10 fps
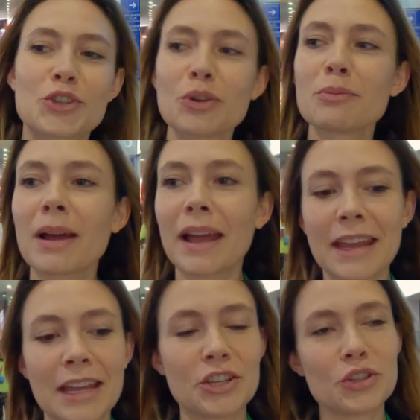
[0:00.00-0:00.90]
to
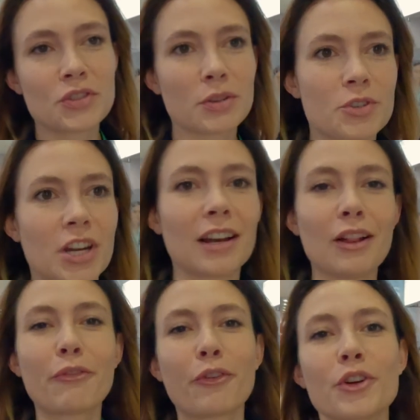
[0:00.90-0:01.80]
my YouTube
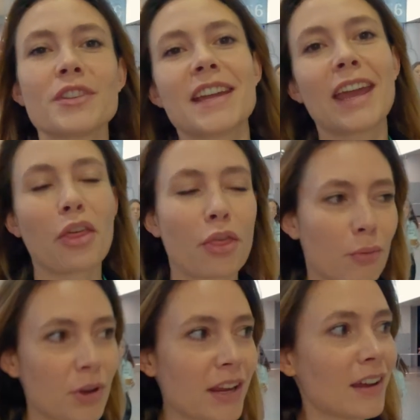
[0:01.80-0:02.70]
channel for day
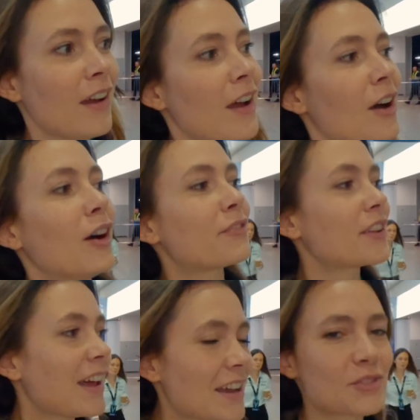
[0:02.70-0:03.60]
3 of
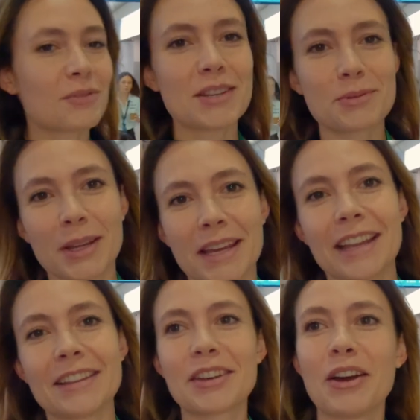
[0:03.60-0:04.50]
the last race weekend